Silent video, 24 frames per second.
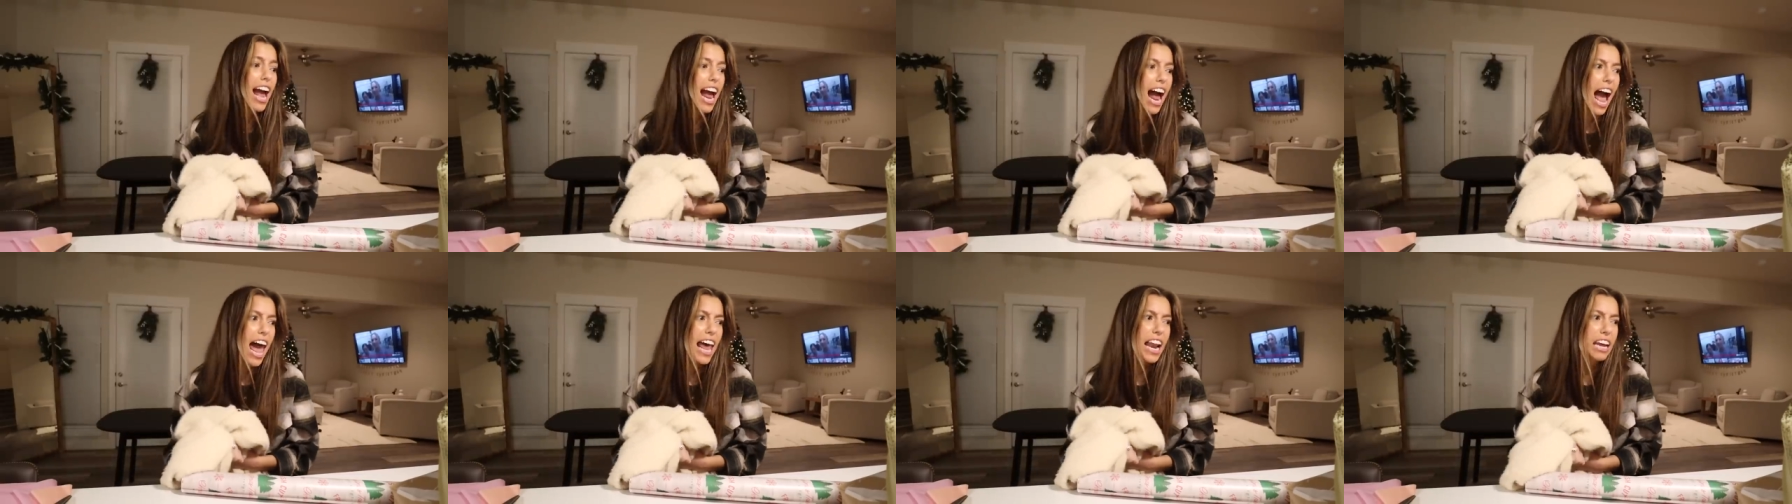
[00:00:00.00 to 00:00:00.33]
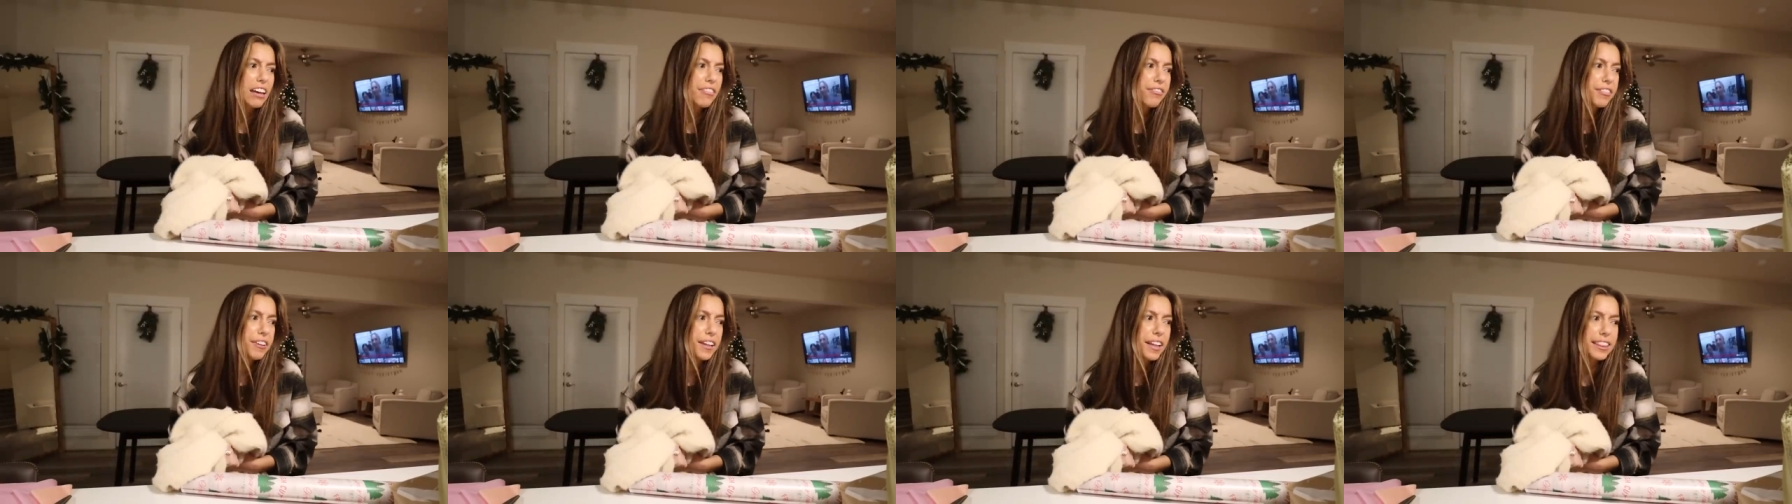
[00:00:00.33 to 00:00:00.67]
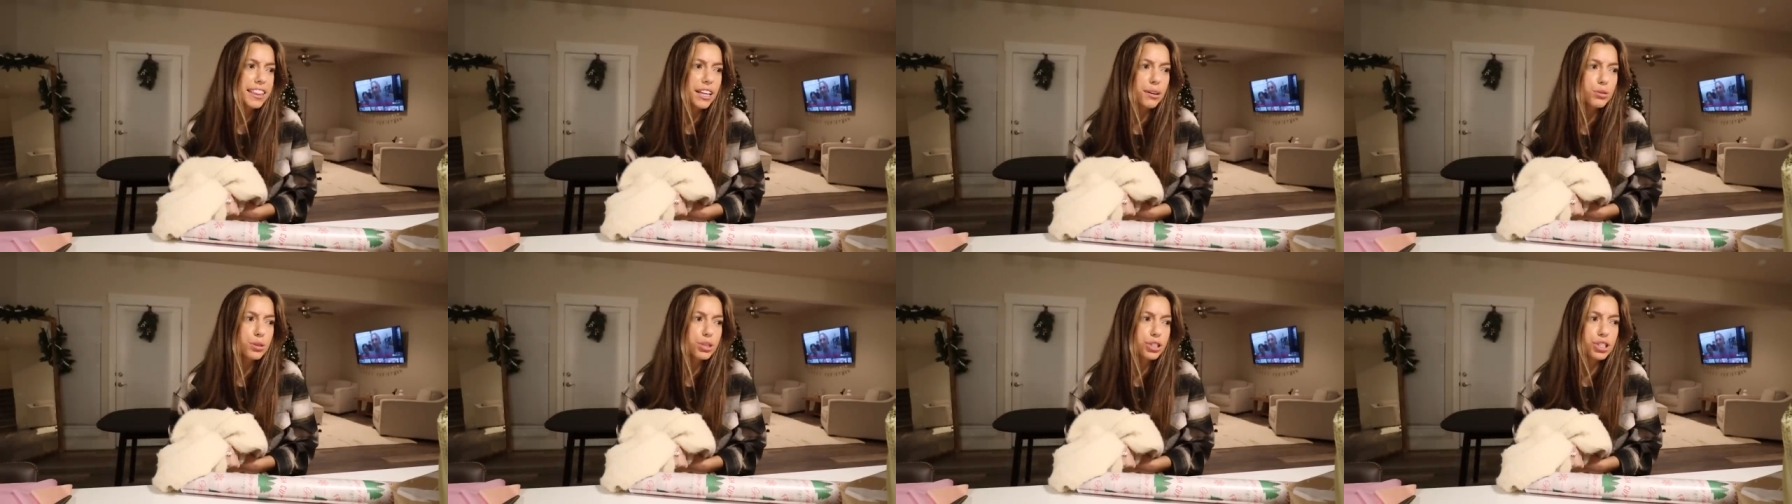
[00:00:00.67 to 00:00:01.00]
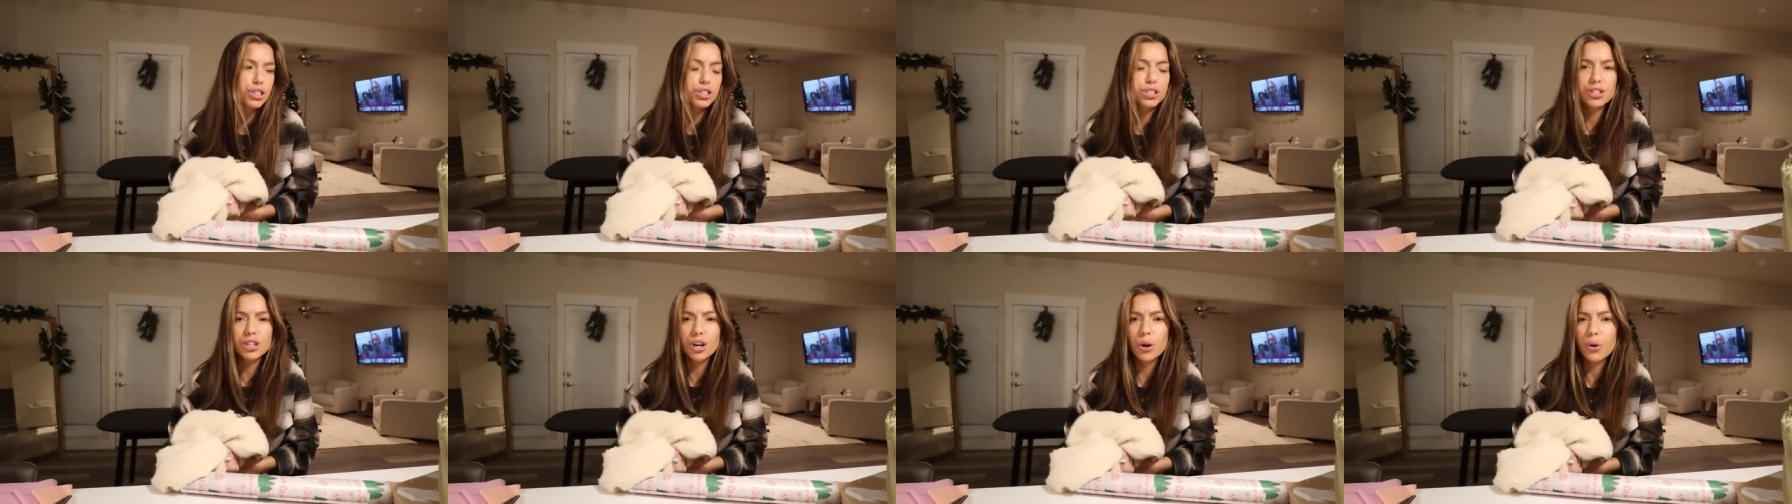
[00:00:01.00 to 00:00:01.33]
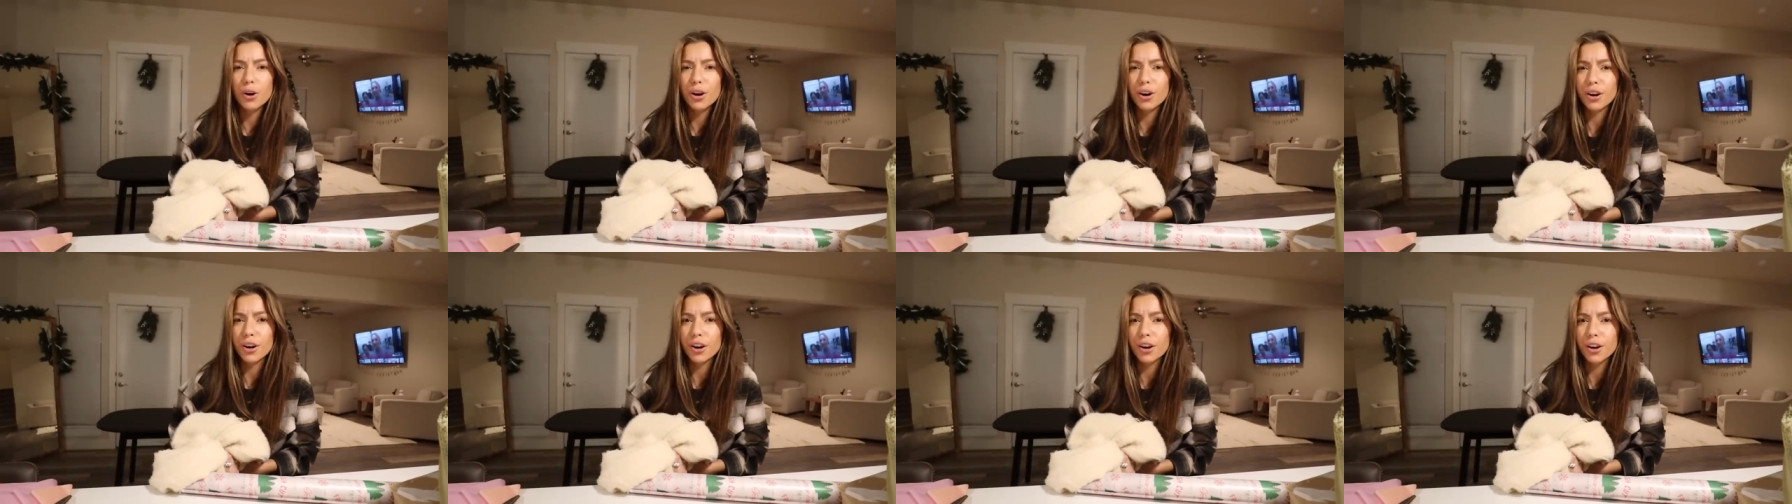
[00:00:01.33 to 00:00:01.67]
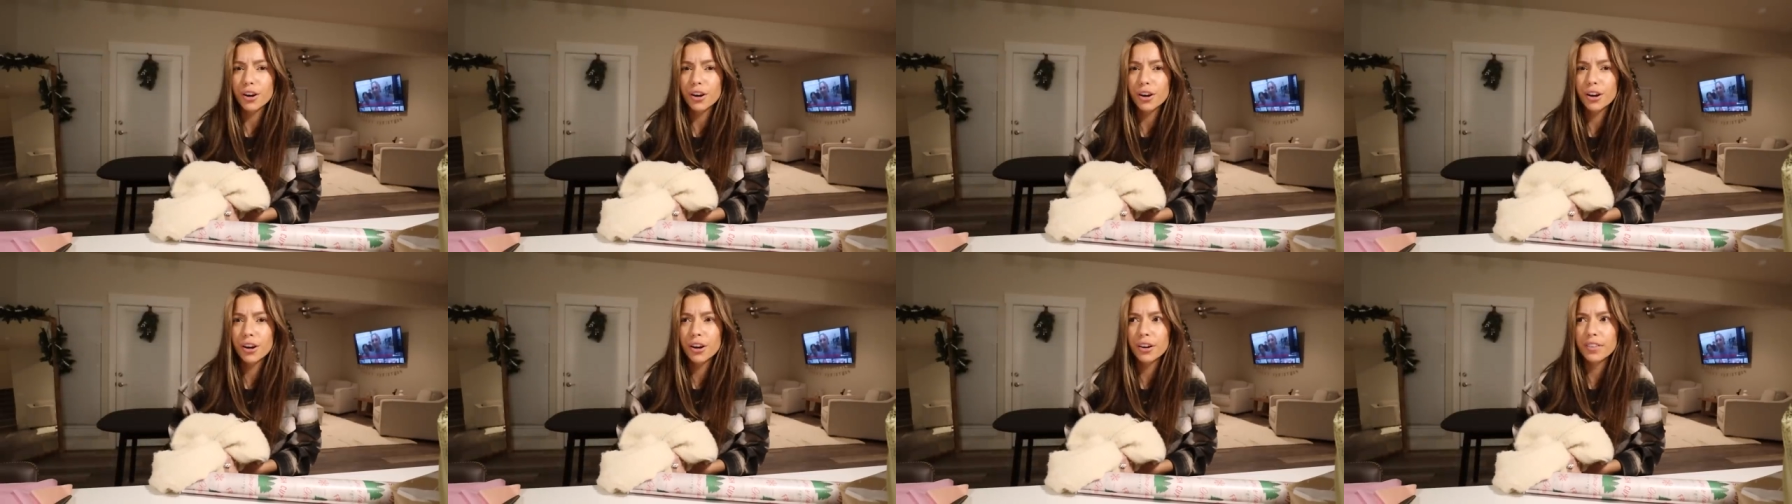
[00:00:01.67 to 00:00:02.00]
And I feel like that was just so
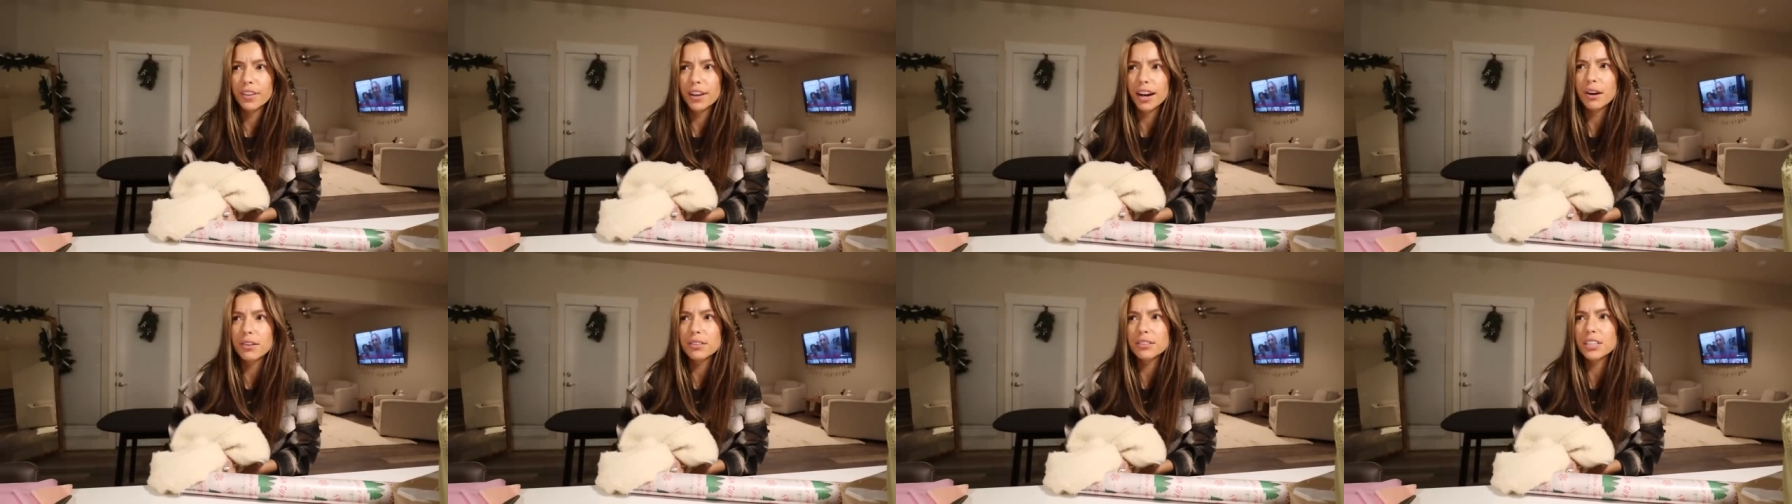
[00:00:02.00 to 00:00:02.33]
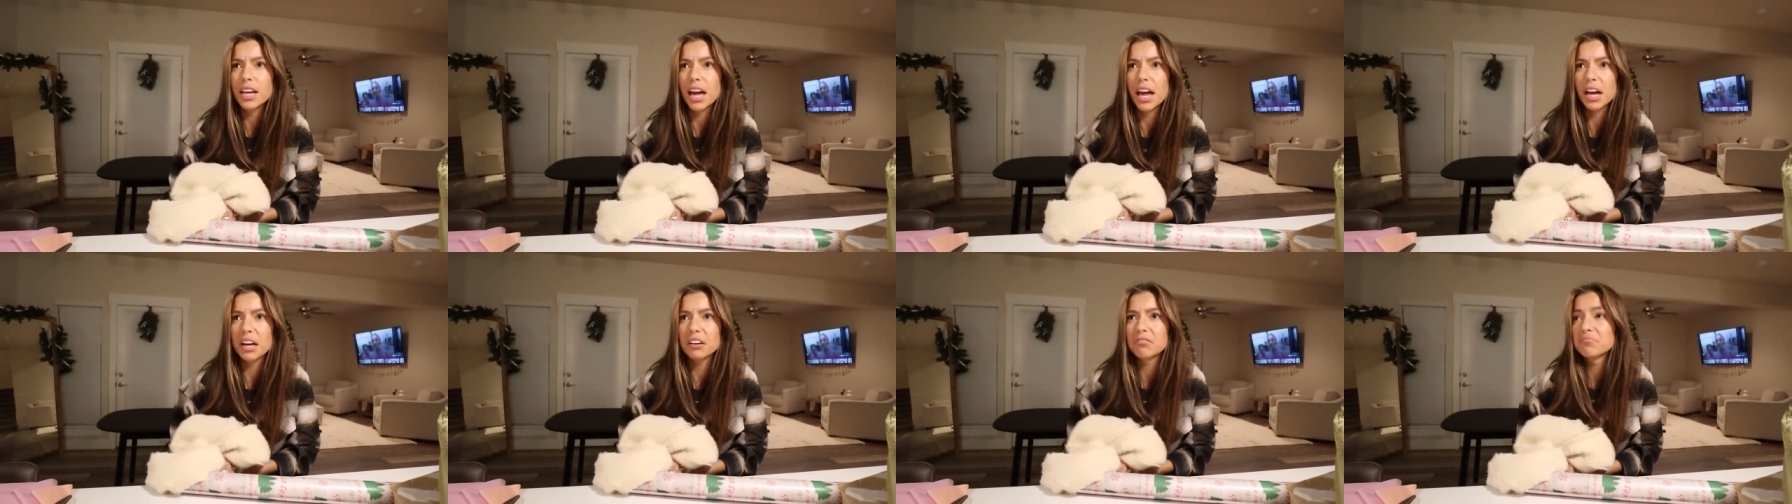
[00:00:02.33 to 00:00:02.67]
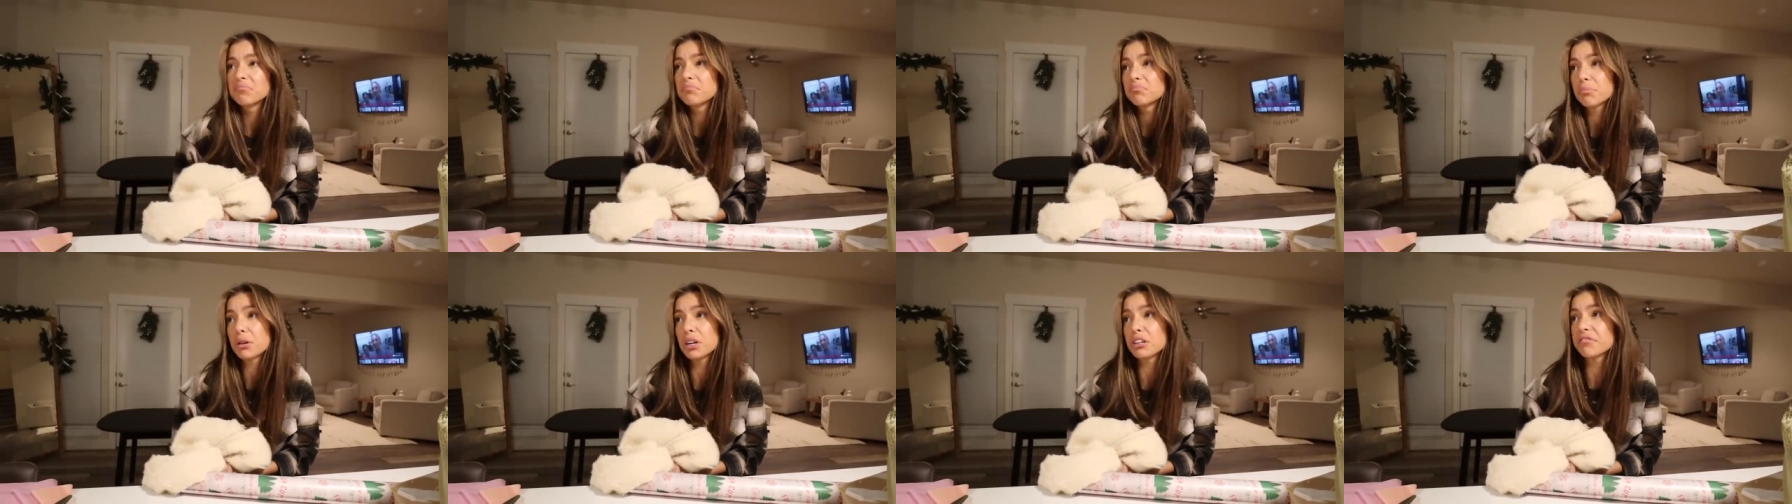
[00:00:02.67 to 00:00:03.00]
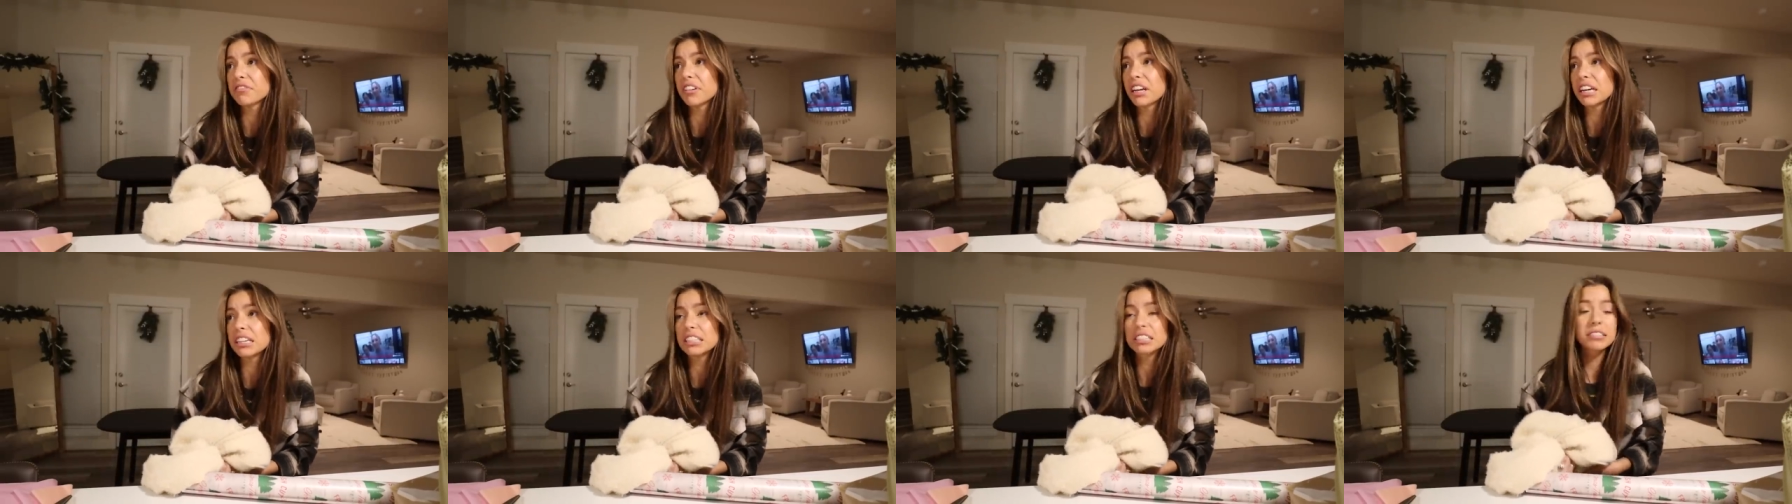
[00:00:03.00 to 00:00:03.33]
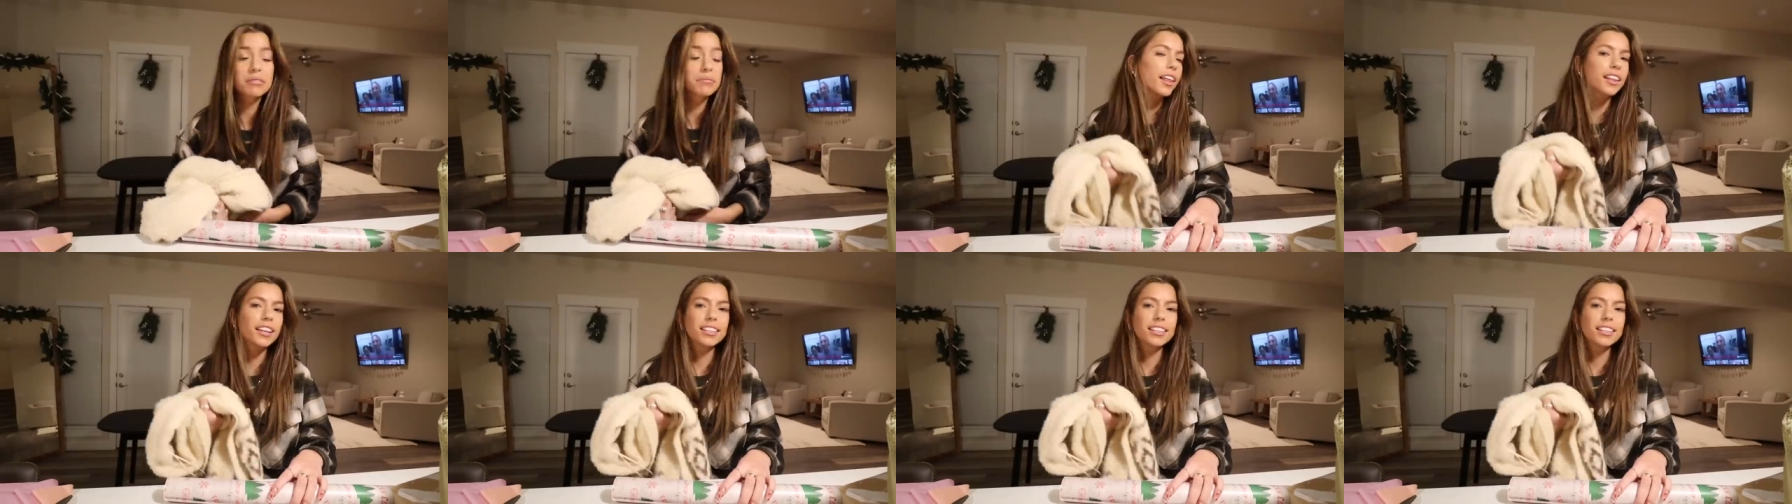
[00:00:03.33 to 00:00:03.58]
her that I was like, perfect.